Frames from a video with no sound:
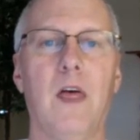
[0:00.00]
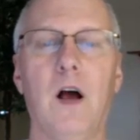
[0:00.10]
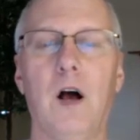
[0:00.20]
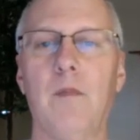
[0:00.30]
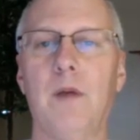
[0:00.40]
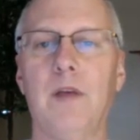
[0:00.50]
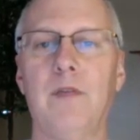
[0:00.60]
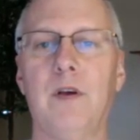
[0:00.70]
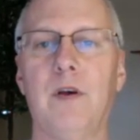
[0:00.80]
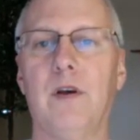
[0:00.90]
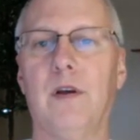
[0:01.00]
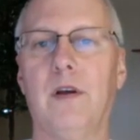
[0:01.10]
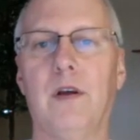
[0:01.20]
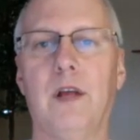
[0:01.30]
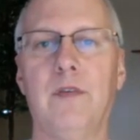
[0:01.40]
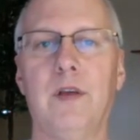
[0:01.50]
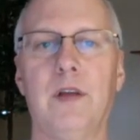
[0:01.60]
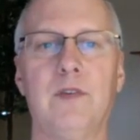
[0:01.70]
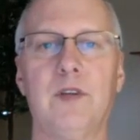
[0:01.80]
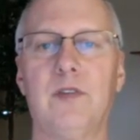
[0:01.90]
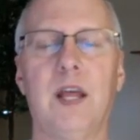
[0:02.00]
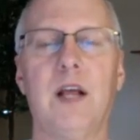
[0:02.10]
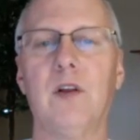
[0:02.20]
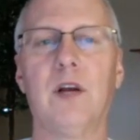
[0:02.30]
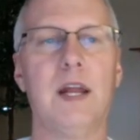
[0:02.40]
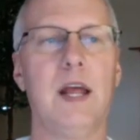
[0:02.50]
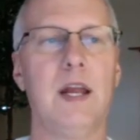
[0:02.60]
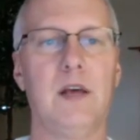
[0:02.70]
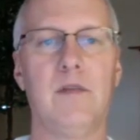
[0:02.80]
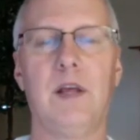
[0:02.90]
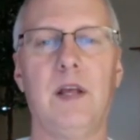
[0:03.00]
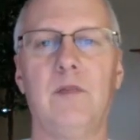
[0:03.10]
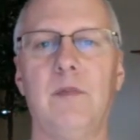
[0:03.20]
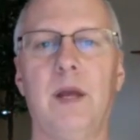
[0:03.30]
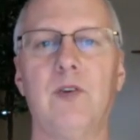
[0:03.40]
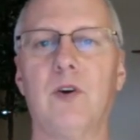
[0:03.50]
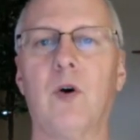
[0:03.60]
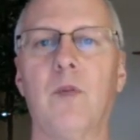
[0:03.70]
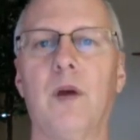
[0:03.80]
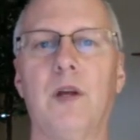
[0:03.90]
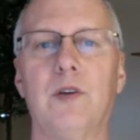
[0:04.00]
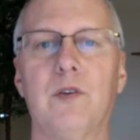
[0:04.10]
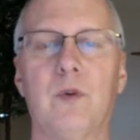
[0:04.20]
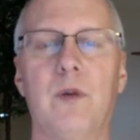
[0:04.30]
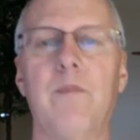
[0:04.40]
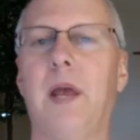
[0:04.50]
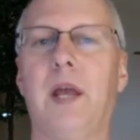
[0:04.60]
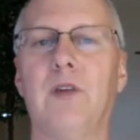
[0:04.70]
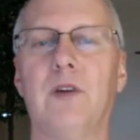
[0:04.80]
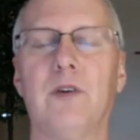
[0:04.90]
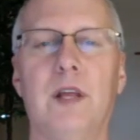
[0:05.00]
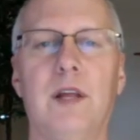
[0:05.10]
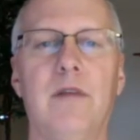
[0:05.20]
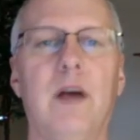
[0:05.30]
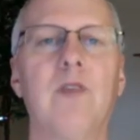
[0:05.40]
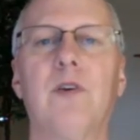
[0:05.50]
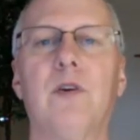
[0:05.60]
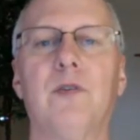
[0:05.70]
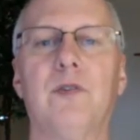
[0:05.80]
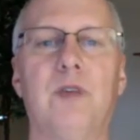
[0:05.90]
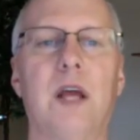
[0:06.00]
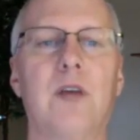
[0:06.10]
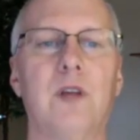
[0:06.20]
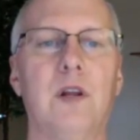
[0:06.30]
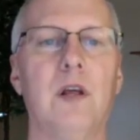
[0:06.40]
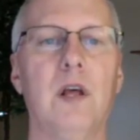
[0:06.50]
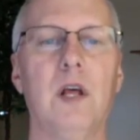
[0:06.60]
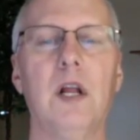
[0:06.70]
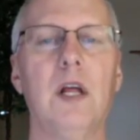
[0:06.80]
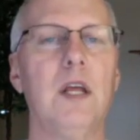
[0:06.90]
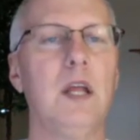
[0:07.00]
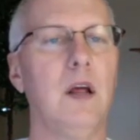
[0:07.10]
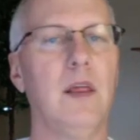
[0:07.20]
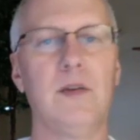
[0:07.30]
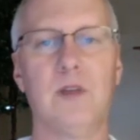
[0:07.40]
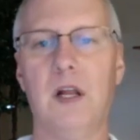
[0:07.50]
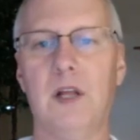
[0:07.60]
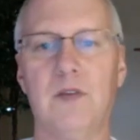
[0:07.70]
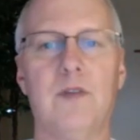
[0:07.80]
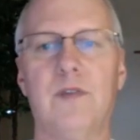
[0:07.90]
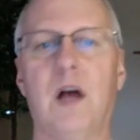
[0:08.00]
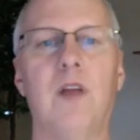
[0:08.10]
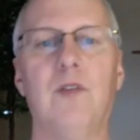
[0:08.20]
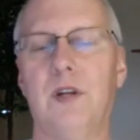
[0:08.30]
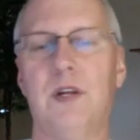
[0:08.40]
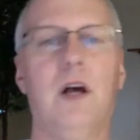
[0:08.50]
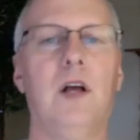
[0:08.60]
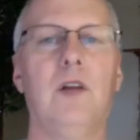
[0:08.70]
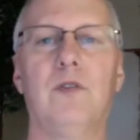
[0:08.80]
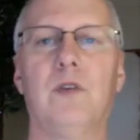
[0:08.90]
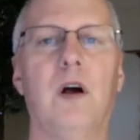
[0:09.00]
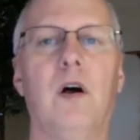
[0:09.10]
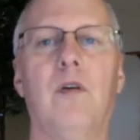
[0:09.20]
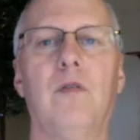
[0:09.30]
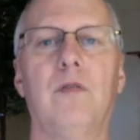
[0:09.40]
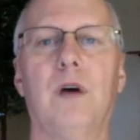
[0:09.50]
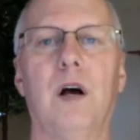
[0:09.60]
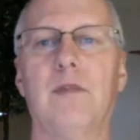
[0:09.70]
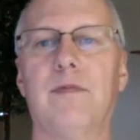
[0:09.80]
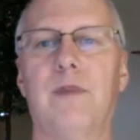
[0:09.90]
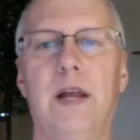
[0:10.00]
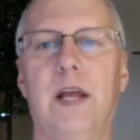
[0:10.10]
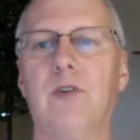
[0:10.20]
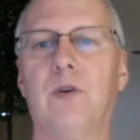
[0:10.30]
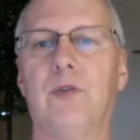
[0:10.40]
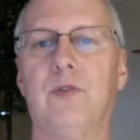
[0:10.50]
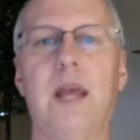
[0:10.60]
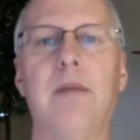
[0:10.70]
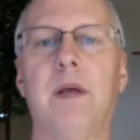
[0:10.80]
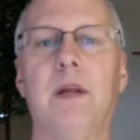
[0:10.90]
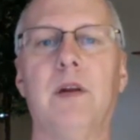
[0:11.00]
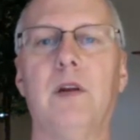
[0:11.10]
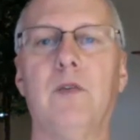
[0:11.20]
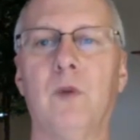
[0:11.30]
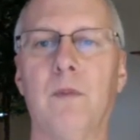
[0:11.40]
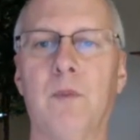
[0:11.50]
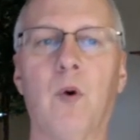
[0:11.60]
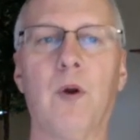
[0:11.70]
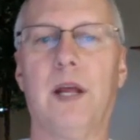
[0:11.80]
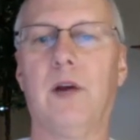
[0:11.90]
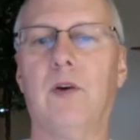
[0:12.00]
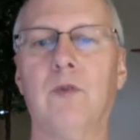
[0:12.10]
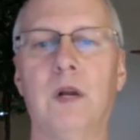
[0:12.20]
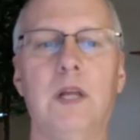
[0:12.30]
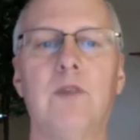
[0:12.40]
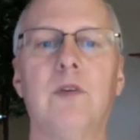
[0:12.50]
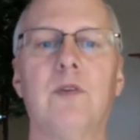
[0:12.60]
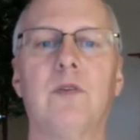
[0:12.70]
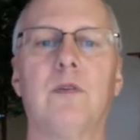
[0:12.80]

Um, if you uh, if you just take a look at any of these major corporations' webpage under the investors section, you know there's a list of tons and tons of uh, financial statement reporting releases.